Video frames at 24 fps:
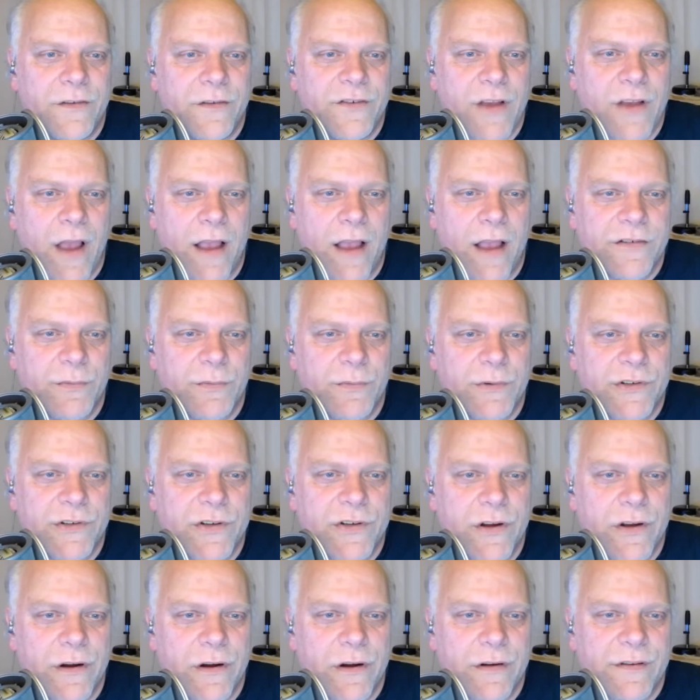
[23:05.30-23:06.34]
Uh,
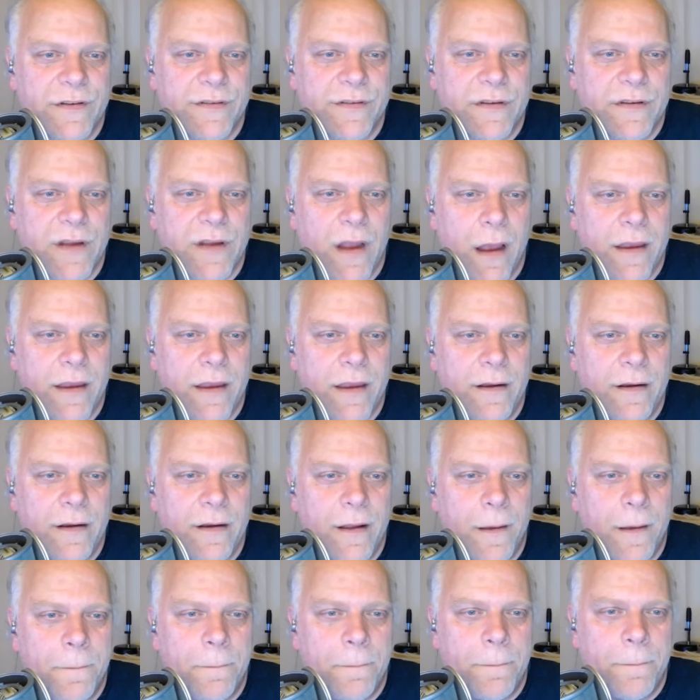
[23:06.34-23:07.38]
Joshua Church is
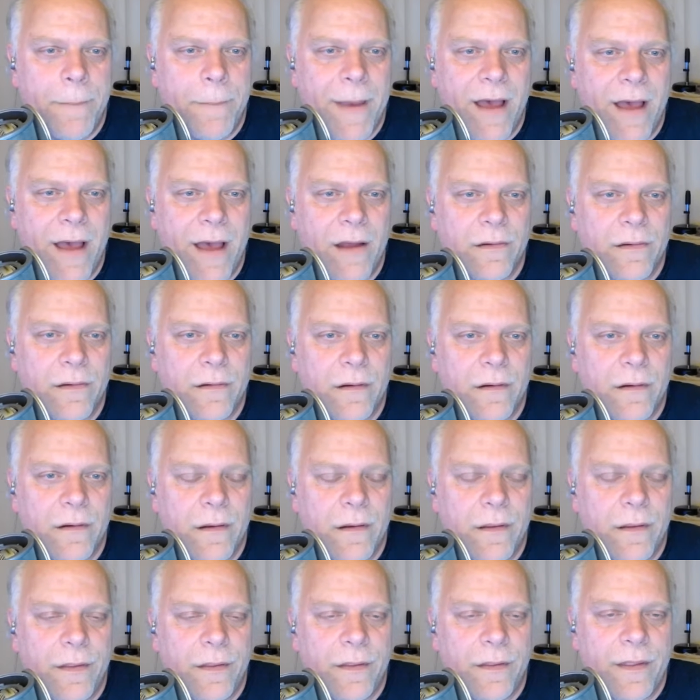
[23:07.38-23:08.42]
talking about
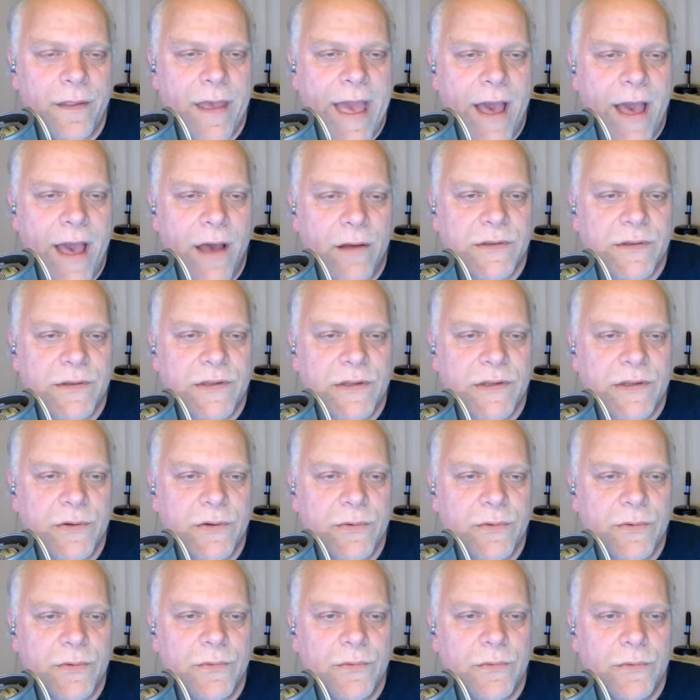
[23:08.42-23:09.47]
how
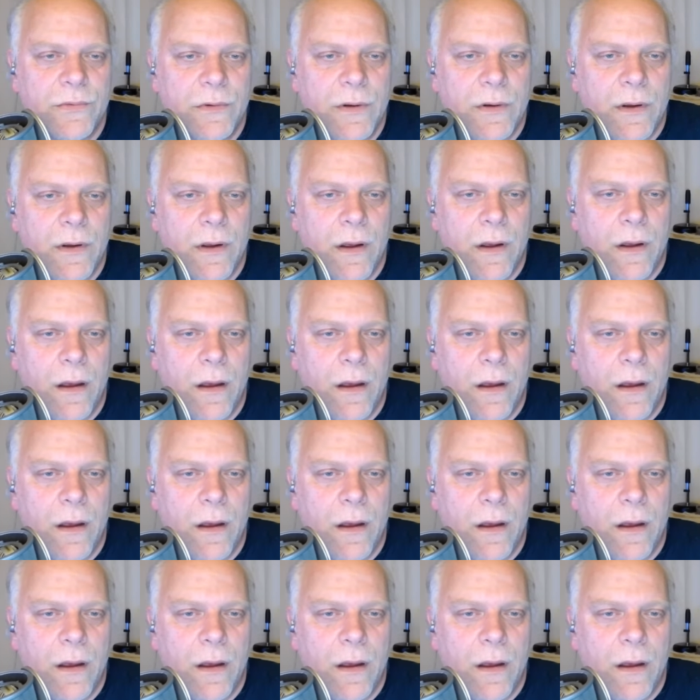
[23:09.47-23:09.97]
to